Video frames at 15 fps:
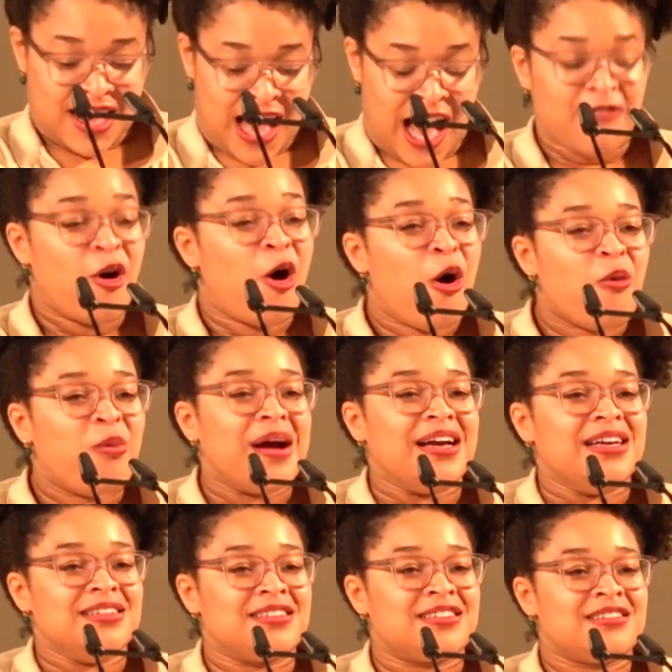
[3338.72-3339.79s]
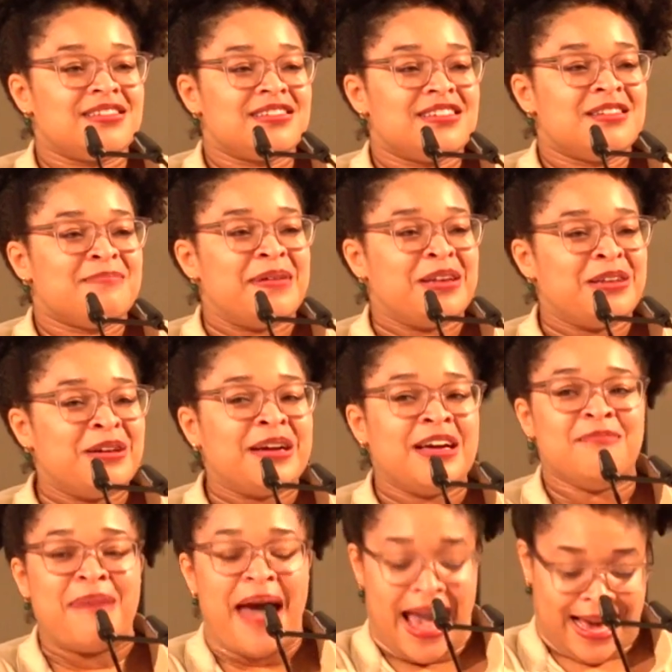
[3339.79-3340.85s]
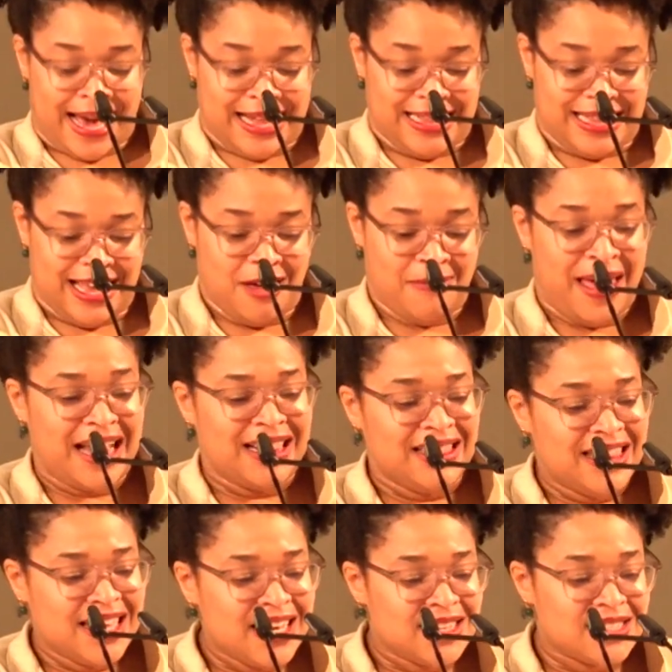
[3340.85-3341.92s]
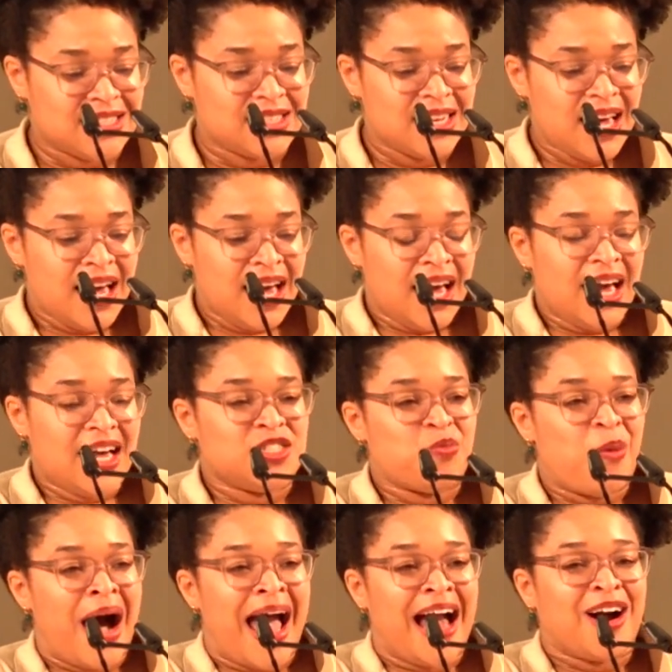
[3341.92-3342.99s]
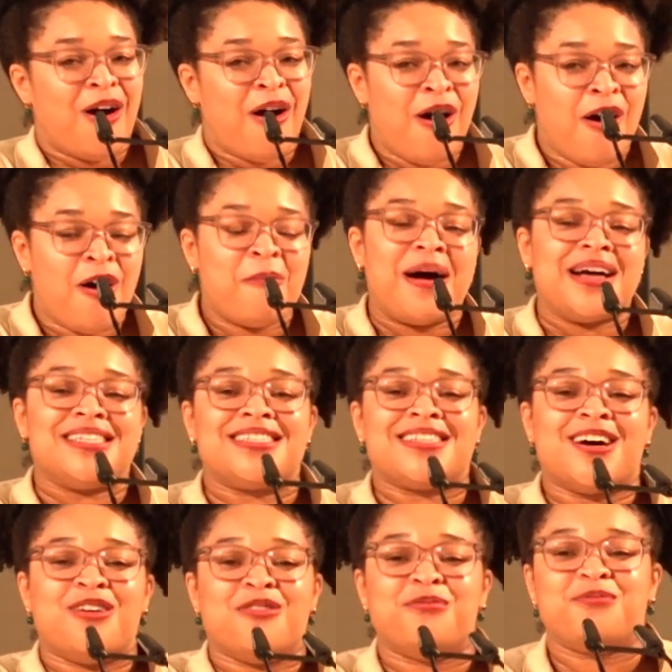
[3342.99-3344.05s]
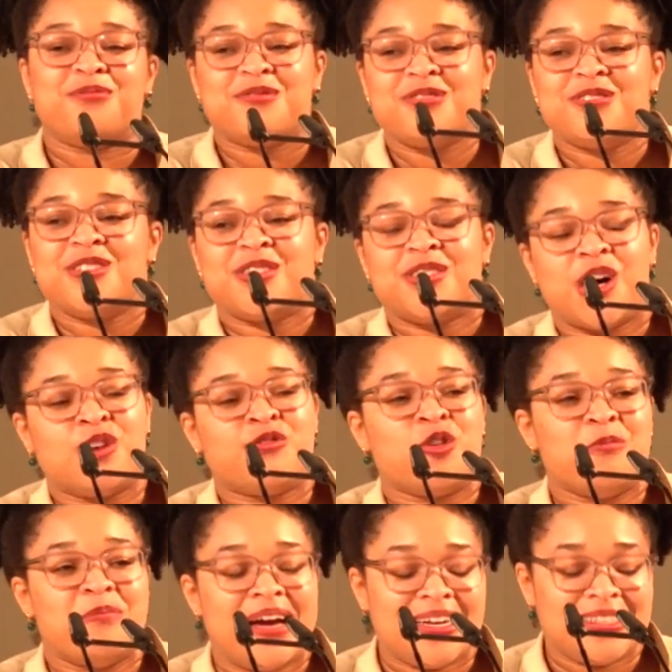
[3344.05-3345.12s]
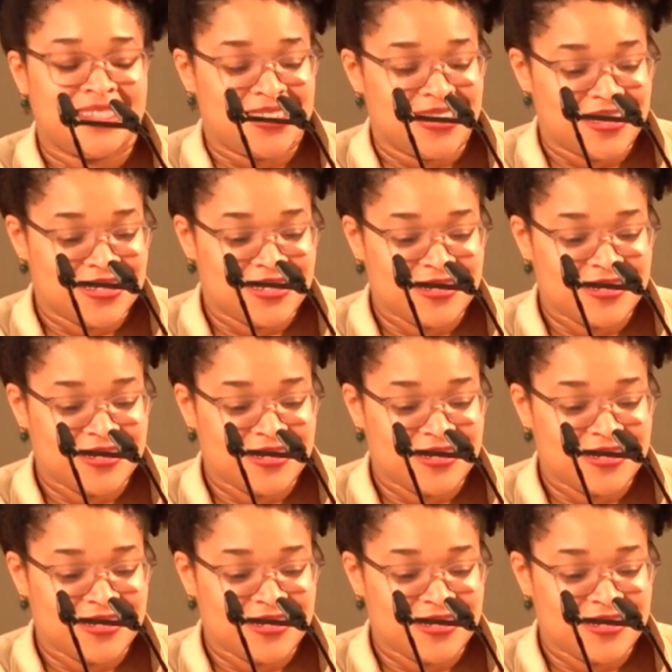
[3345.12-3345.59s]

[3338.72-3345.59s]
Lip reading: I've always been looking back at them, and this is why I call myself a romantic.